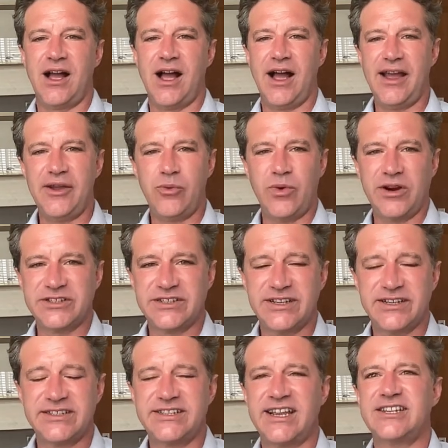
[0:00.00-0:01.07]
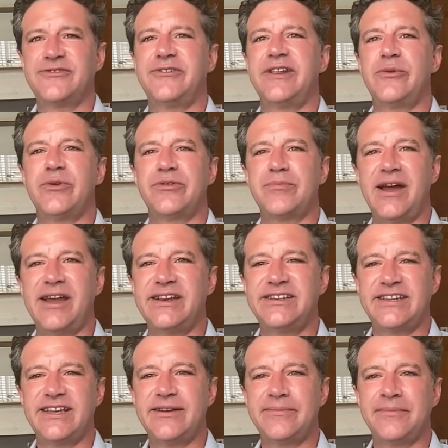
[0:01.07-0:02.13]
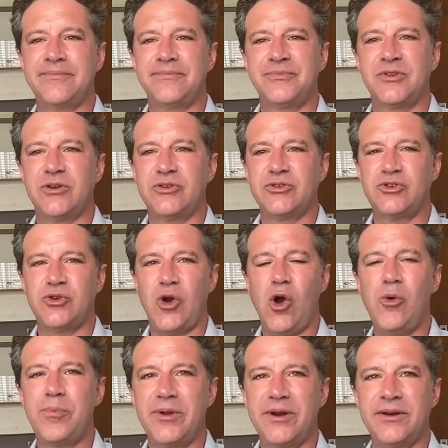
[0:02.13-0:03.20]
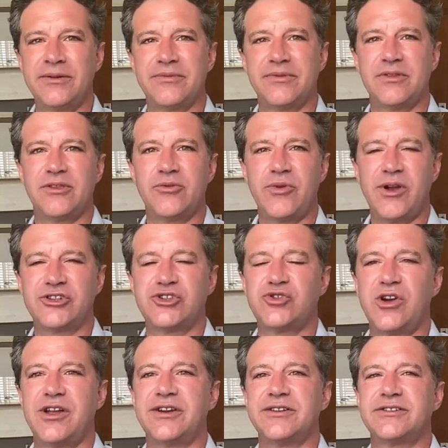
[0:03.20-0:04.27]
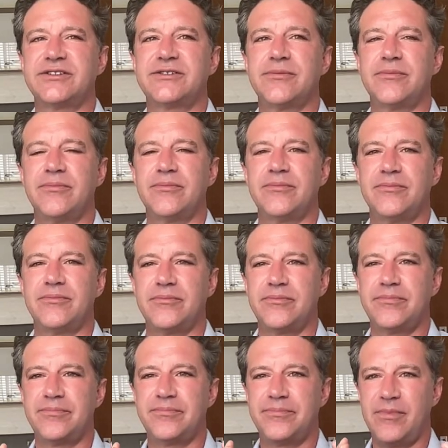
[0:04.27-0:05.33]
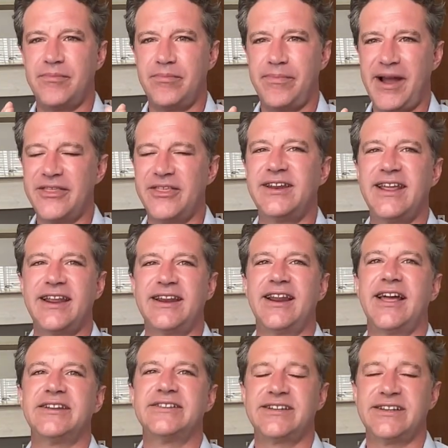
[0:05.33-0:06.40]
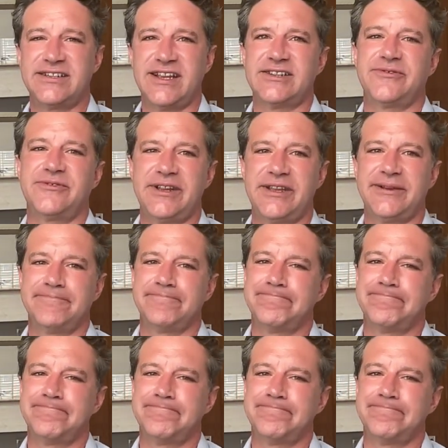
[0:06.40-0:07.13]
I worked successfully with my team to open the restaurant by the deadline successfully.